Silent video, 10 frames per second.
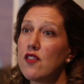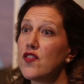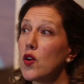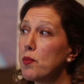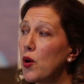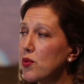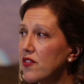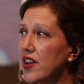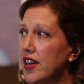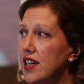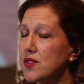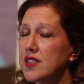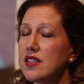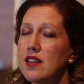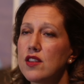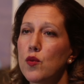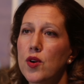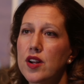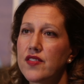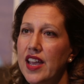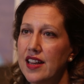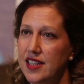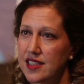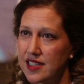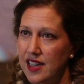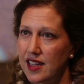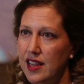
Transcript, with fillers: both were very interested in the work of Kandinsky.